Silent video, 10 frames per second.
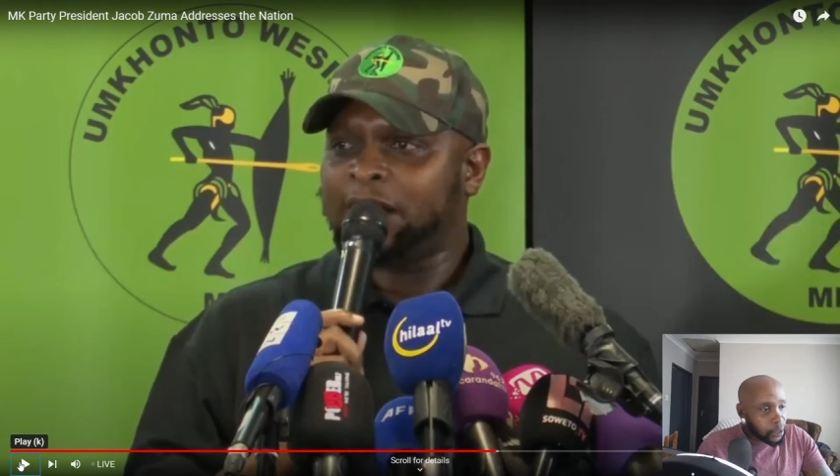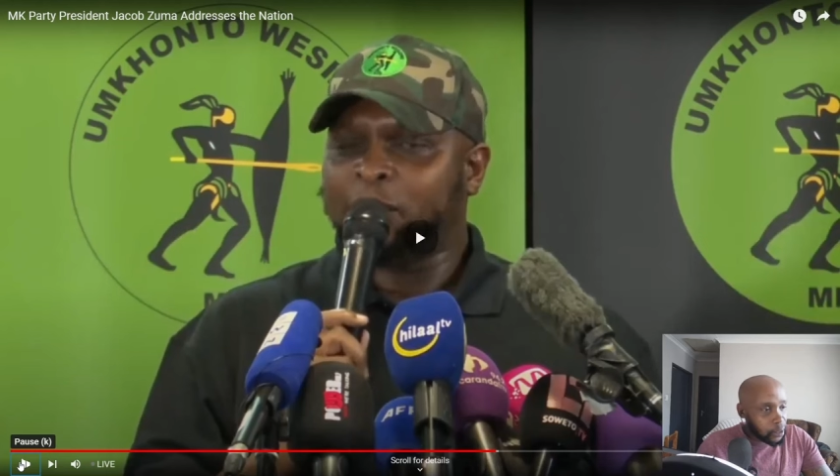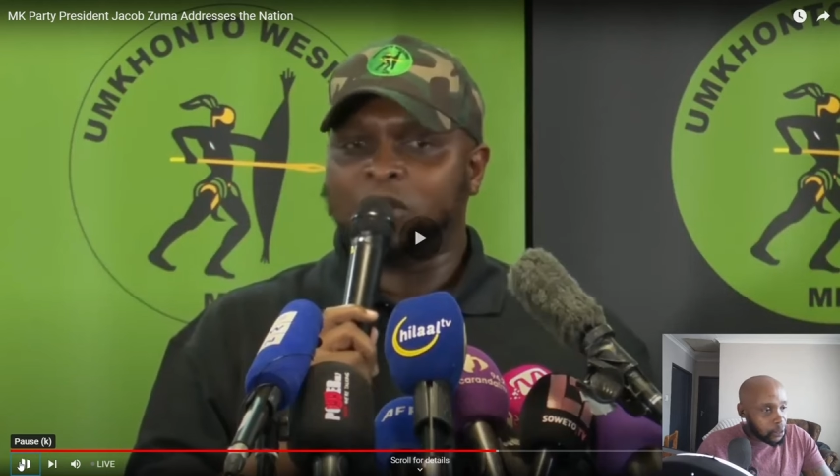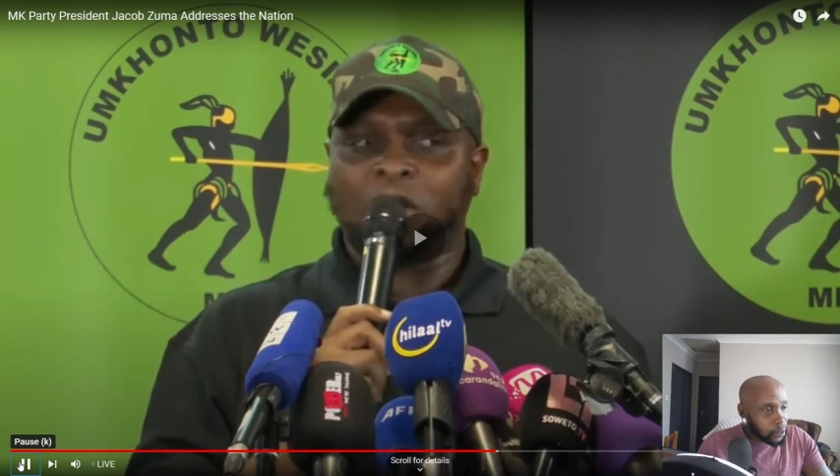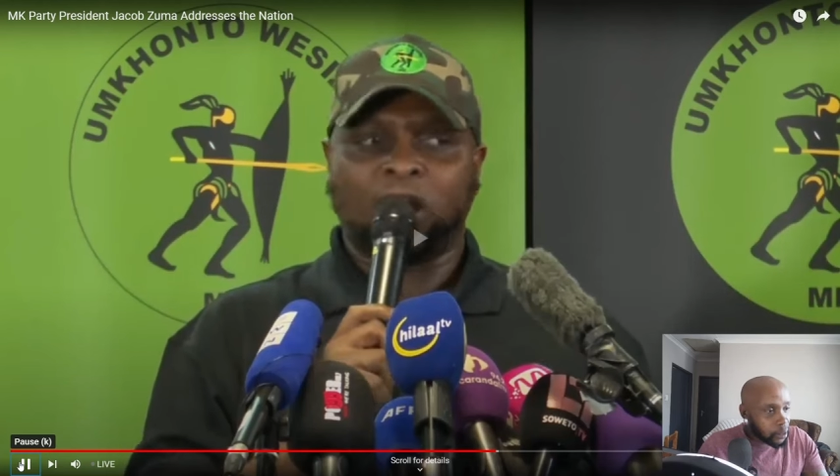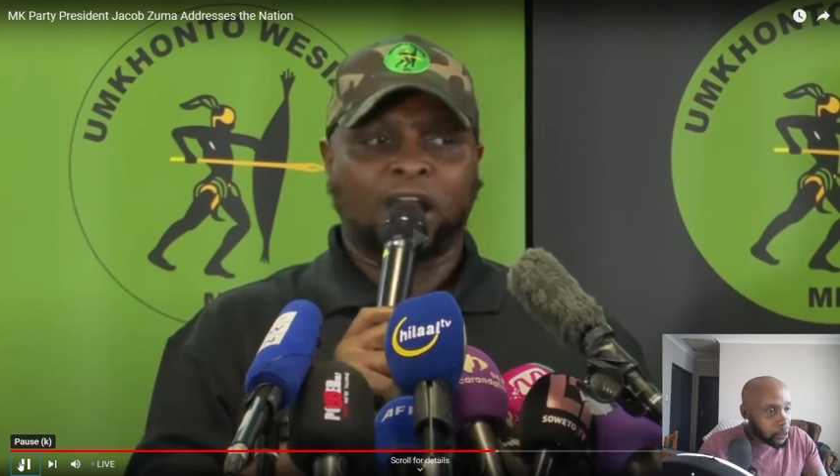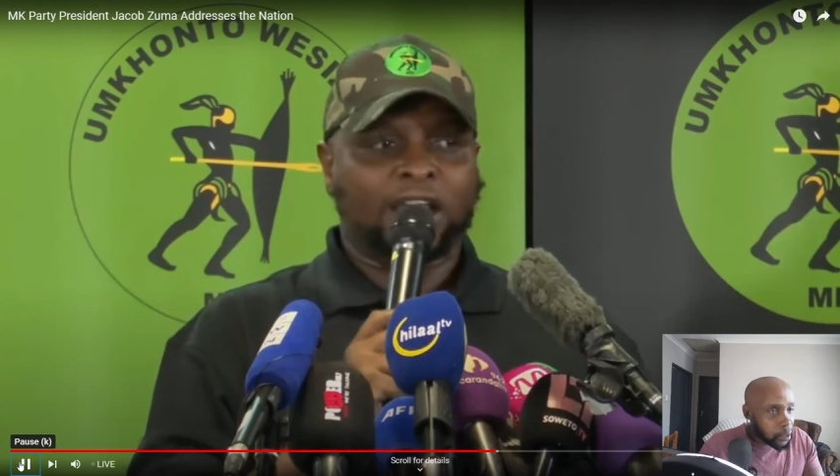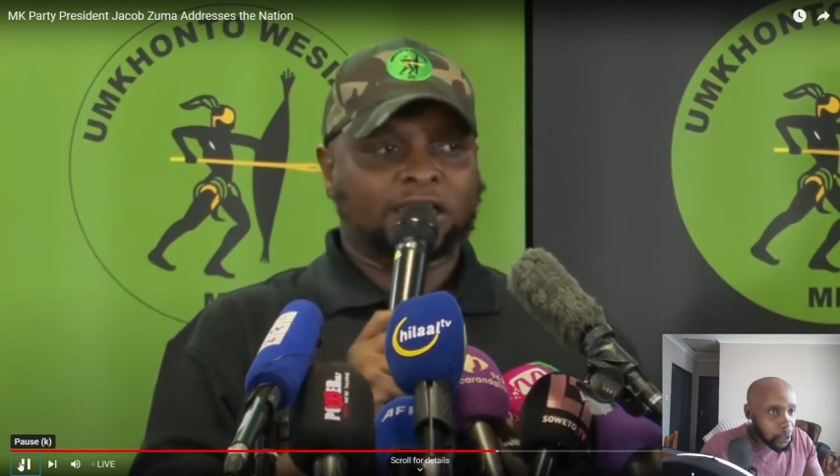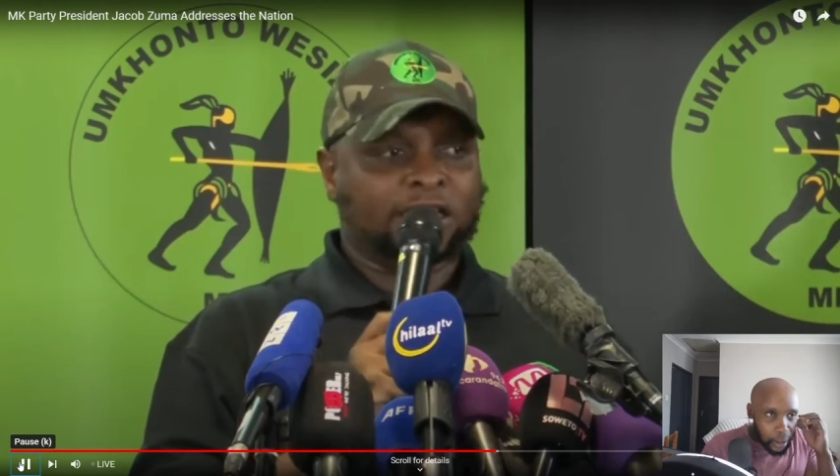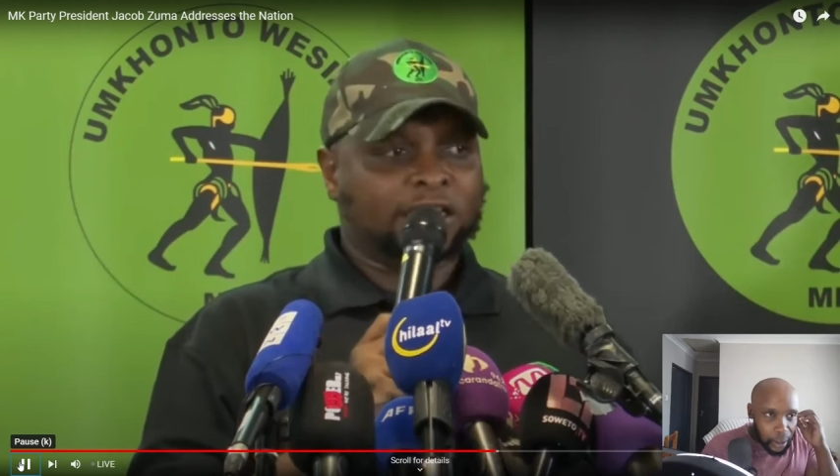Stable
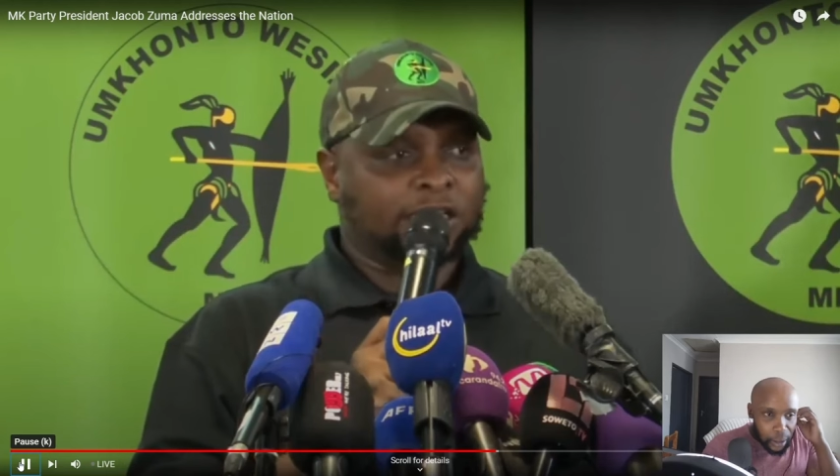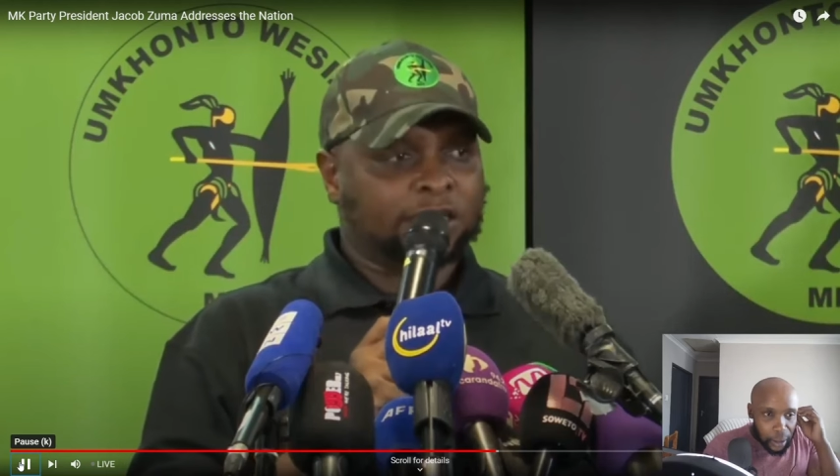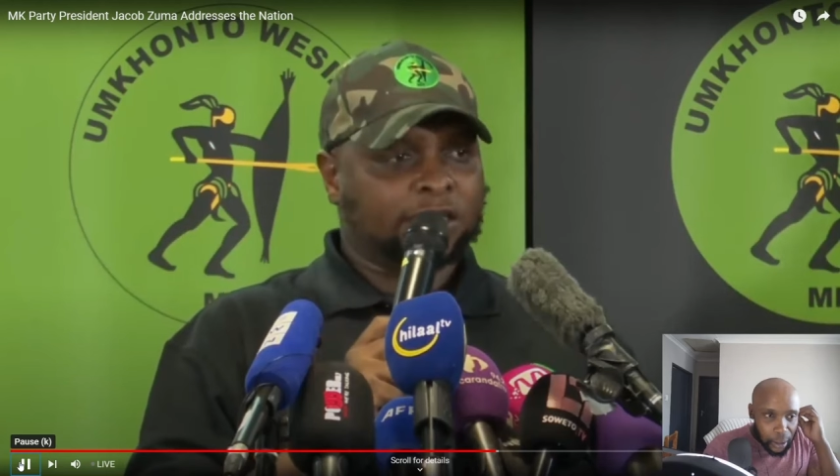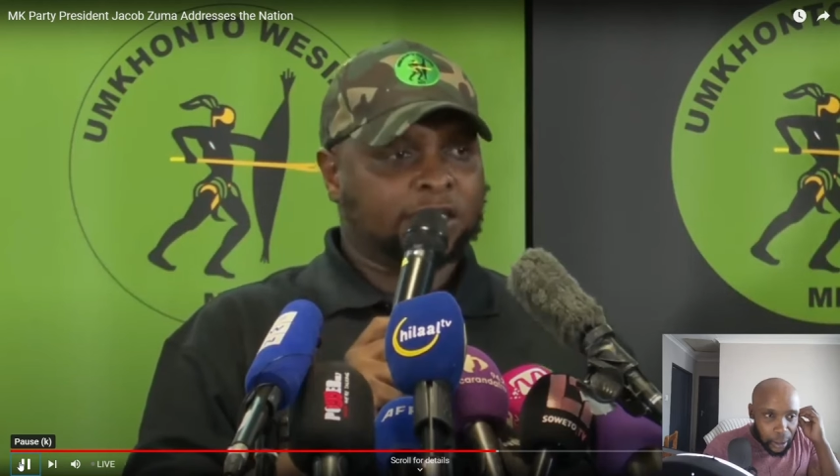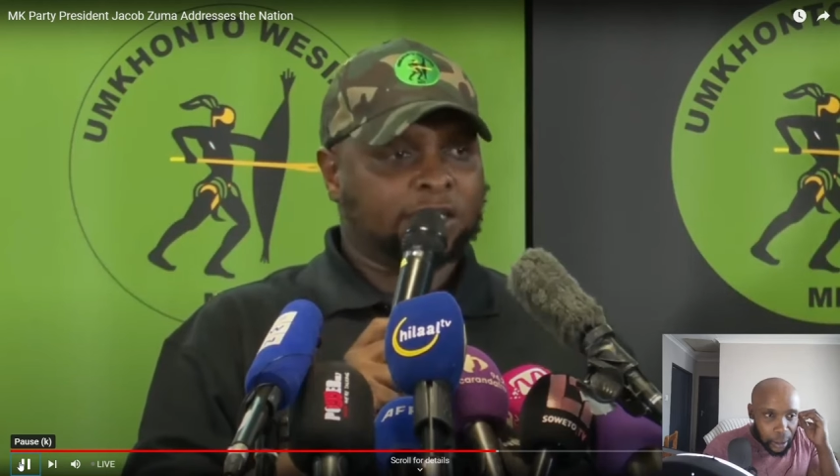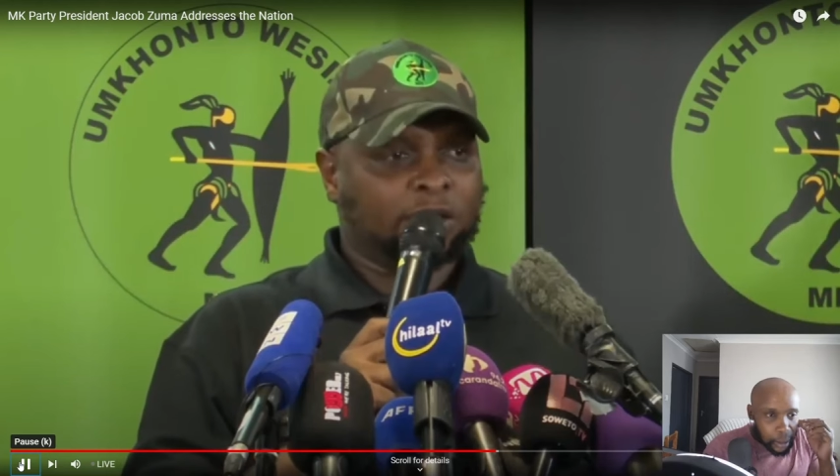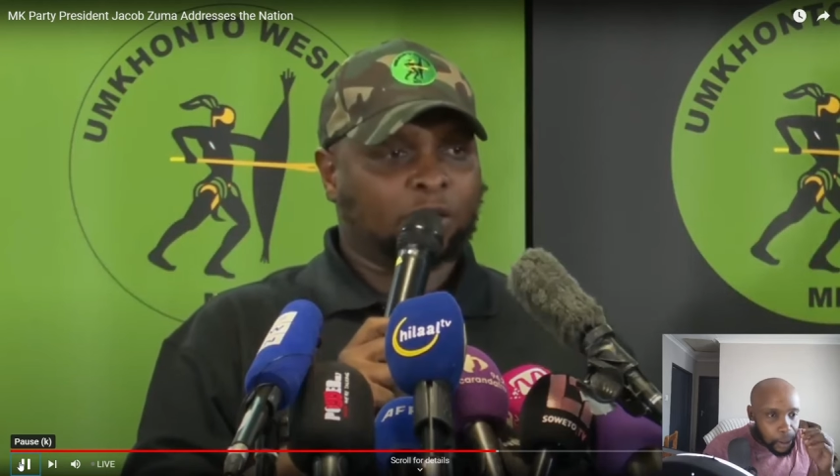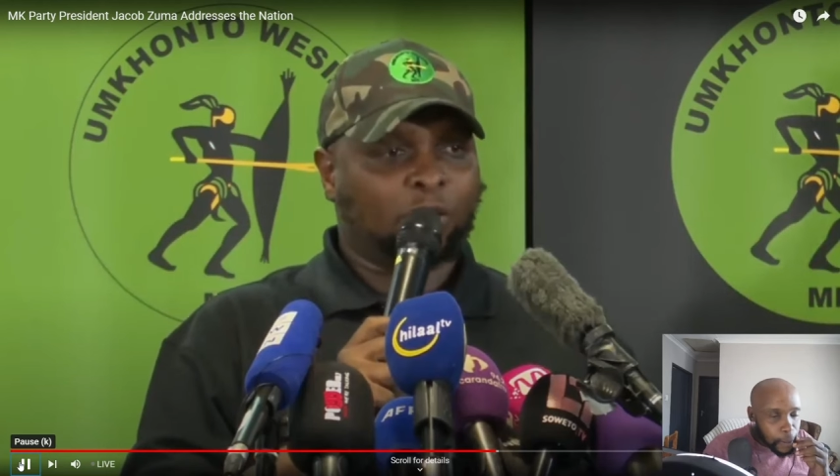organizations.